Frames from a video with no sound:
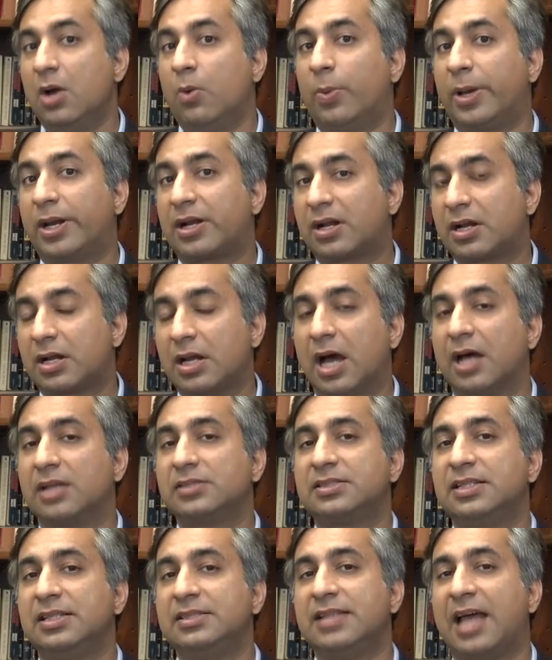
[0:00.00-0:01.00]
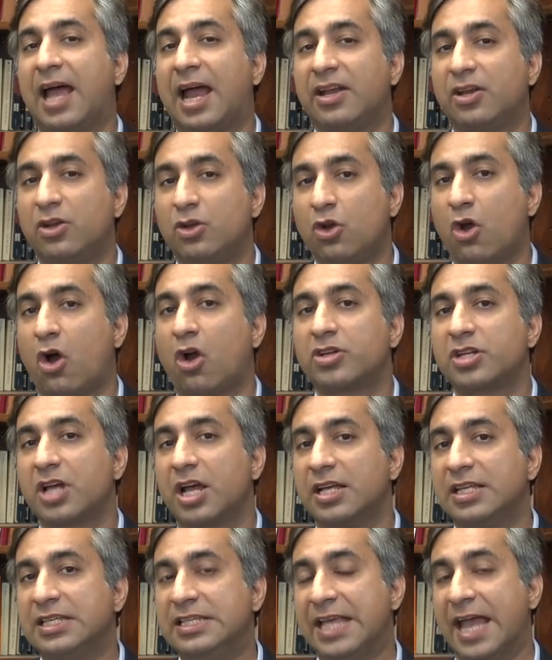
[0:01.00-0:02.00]
where classes had not
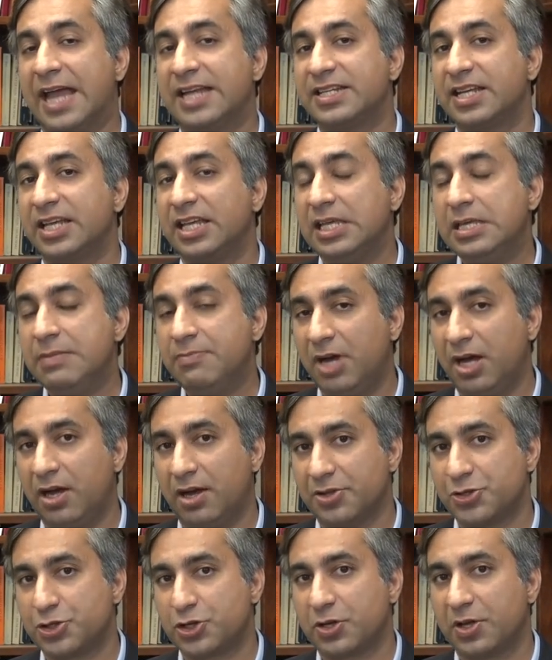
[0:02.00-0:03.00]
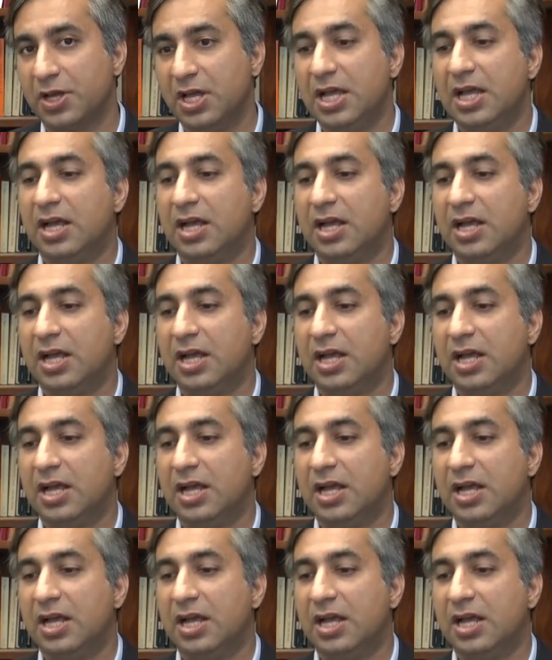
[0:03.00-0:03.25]
yet emerged.